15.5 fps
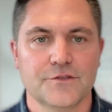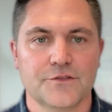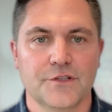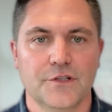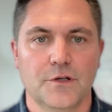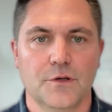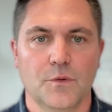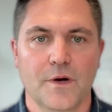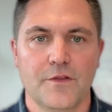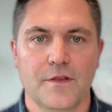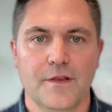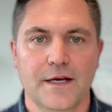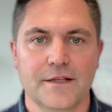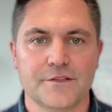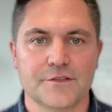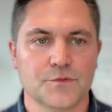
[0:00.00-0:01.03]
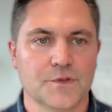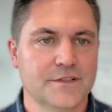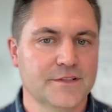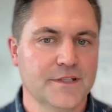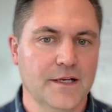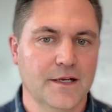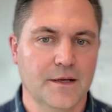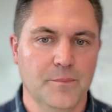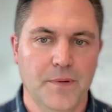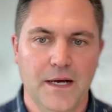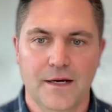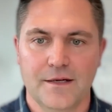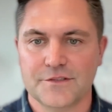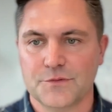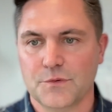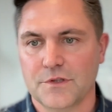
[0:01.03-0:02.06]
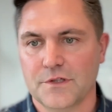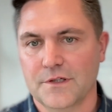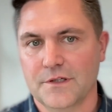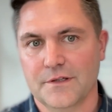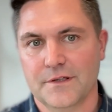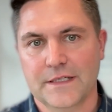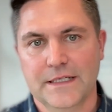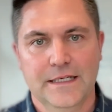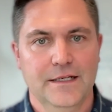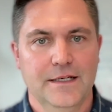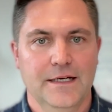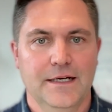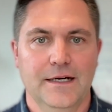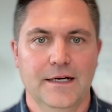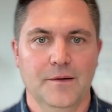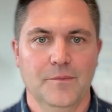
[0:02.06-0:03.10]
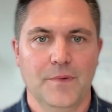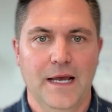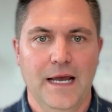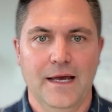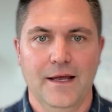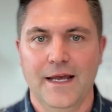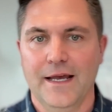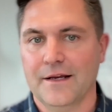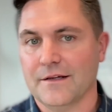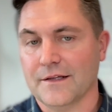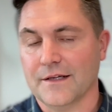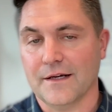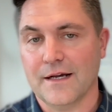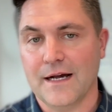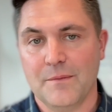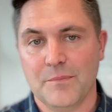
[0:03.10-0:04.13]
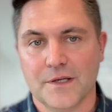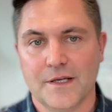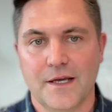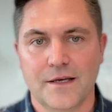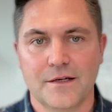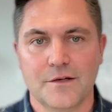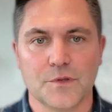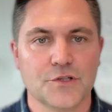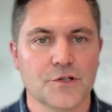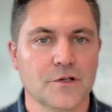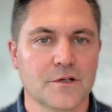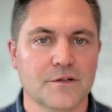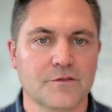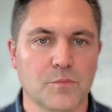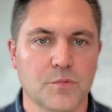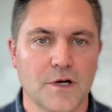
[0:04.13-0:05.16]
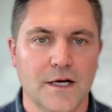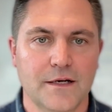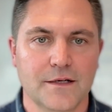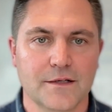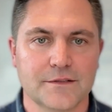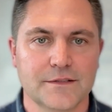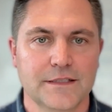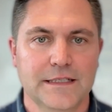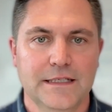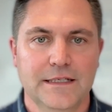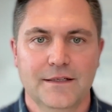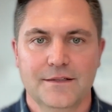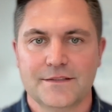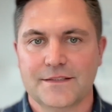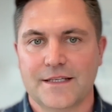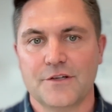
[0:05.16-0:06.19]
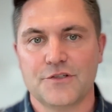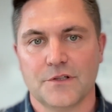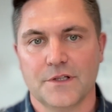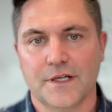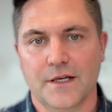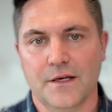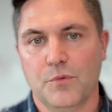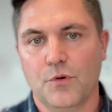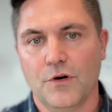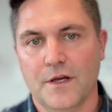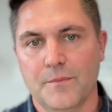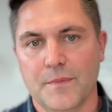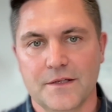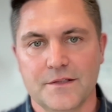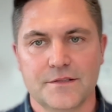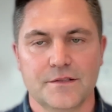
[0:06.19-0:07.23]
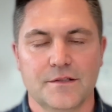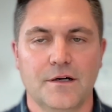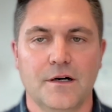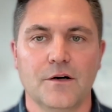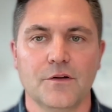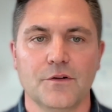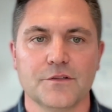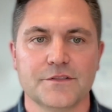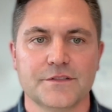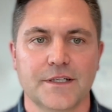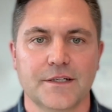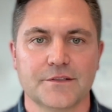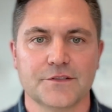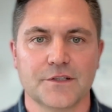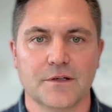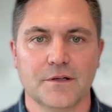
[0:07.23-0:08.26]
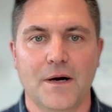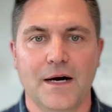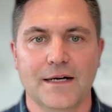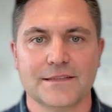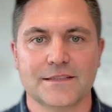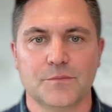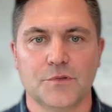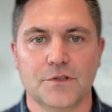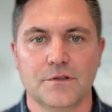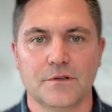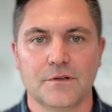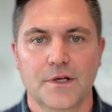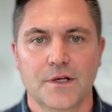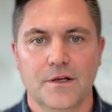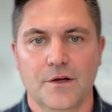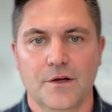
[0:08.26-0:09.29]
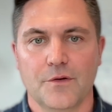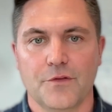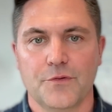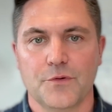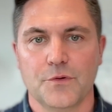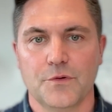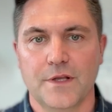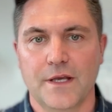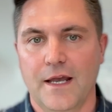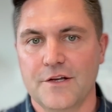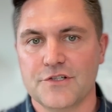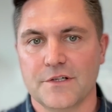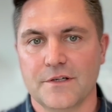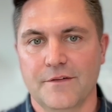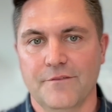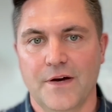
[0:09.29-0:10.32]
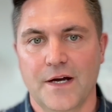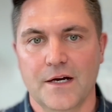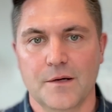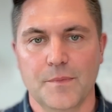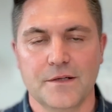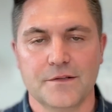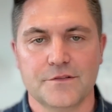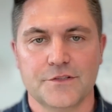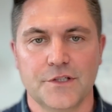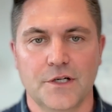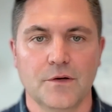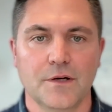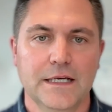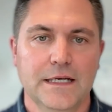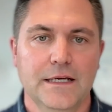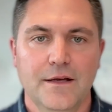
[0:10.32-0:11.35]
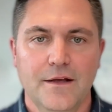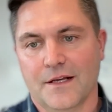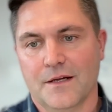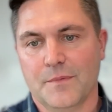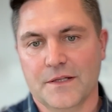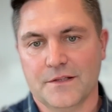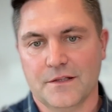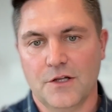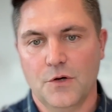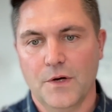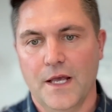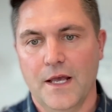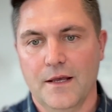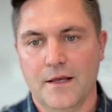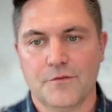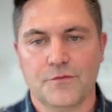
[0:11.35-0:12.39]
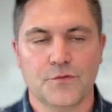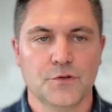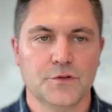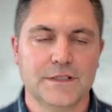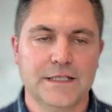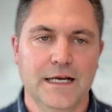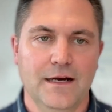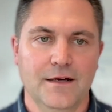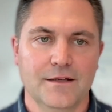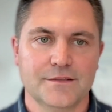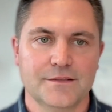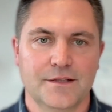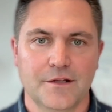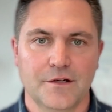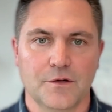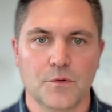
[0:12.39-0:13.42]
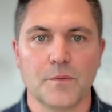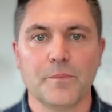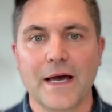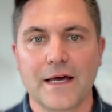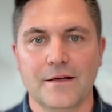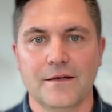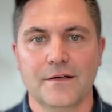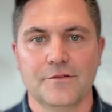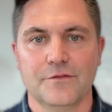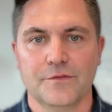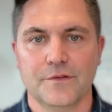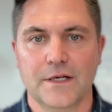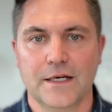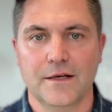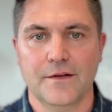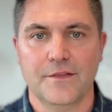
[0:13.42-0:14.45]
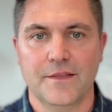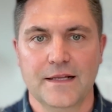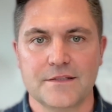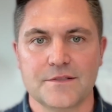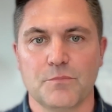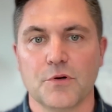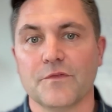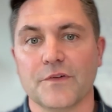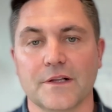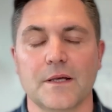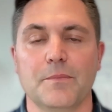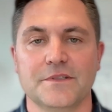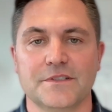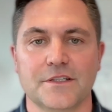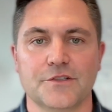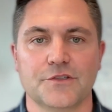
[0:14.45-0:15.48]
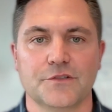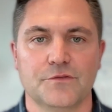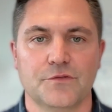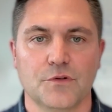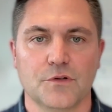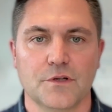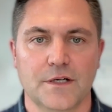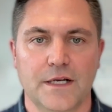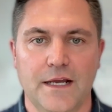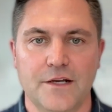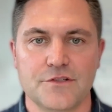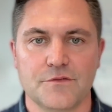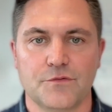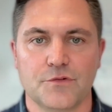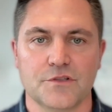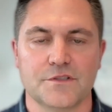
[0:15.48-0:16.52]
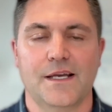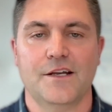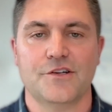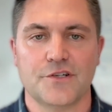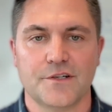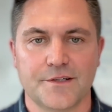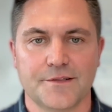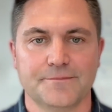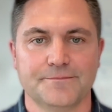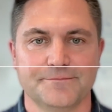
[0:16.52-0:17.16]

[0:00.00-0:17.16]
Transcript: So whether that's resetting a password, handling a complicated return of a product, scheduling an appointment, all those things are possible, through the agent environment. So think about the low-hanging fruit tasks that are repetitive. That's perfectly positioned for an Agentforce agent.